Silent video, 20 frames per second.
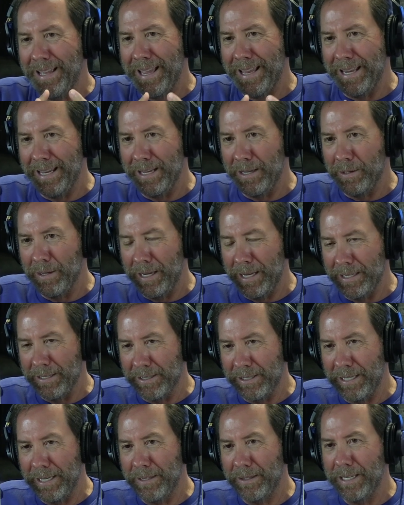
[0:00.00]
and
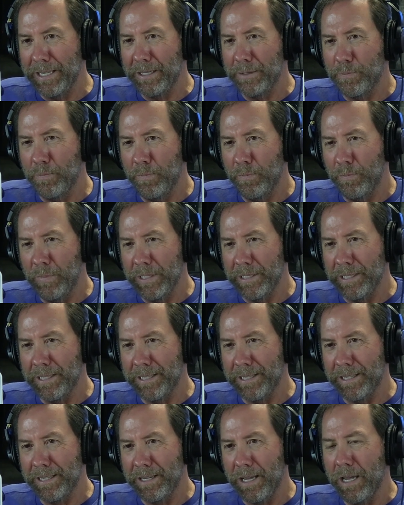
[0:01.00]
set these
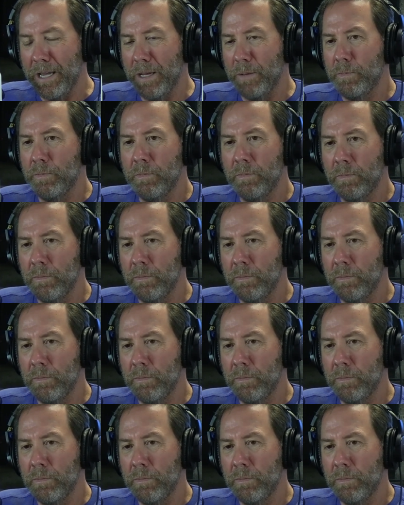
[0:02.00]
businesses up